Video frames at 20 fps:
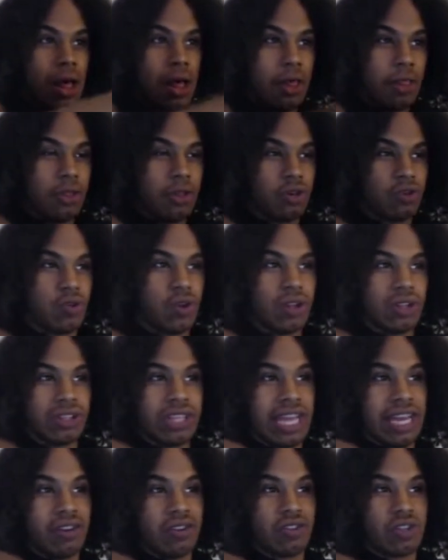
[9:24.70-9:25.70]
the drill
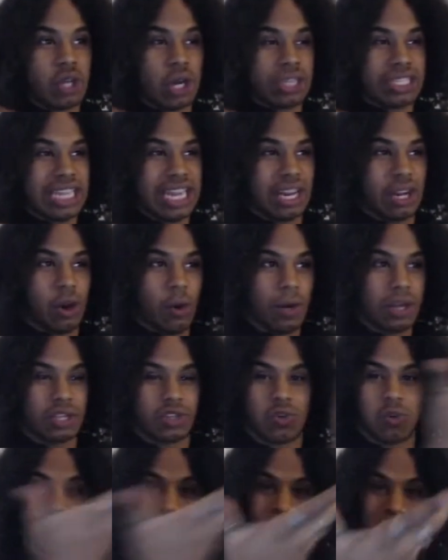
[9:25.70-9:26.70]
then starts going
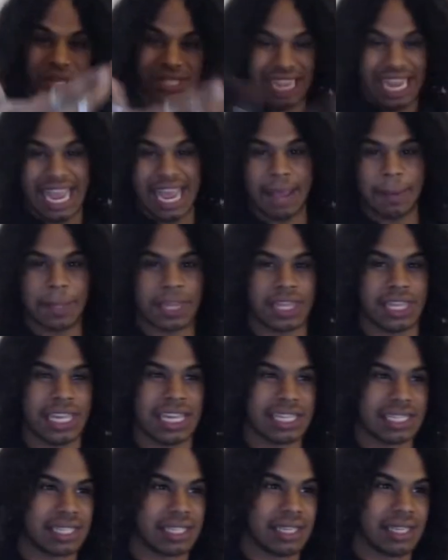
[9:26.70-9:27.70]
towards
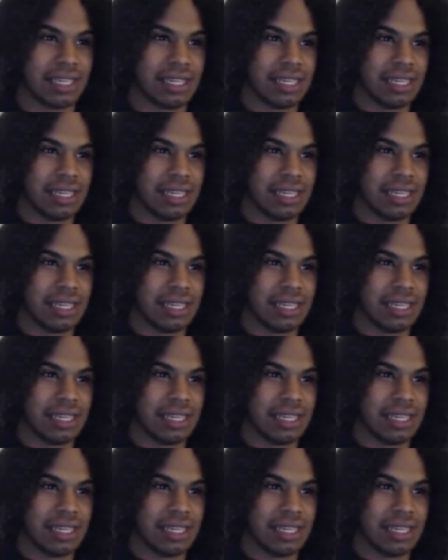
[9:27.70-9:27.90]
Amethyst.